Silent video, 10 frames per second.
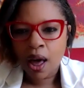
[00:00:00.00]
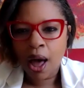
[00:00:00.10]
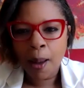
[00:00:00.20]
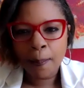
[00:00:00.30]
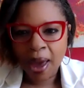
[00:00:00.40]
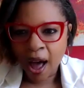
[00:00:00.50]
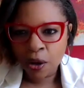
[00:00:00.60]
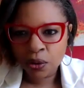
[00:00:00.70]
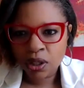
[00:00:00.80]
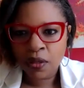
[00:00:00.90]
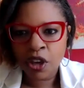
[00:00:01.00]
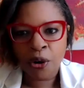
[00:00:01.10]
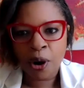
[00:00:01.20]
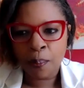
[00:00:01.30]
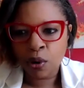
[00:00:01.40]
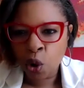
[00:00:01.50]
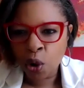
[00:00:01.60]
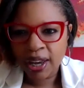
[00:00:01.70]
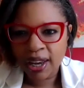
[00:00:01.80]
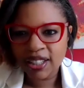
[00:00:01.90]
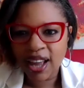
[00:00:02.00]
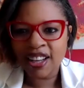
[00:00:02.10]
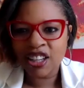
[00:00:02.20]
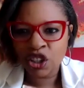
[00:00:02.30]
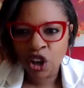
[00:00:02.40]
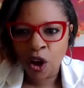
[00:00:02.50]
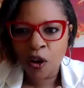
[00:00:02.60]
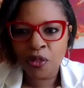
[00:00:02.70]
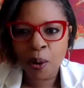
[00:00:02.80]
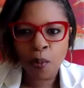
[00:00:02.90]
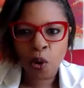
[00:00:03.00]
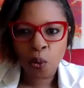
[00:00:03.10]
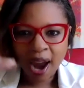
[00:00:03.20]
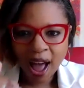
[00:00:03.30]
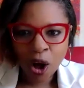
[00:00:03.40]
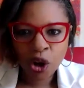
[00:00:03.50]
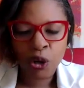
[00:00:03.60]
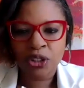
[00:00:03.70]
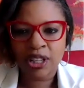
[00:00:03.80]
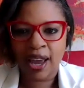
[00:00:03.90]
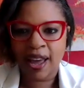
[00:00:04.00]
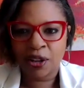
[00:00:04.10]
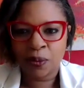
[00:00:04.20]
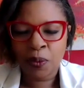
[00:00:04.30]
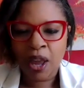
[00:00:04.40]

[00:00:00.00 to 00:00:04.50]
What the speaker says: about their employees, I saw the morale go down.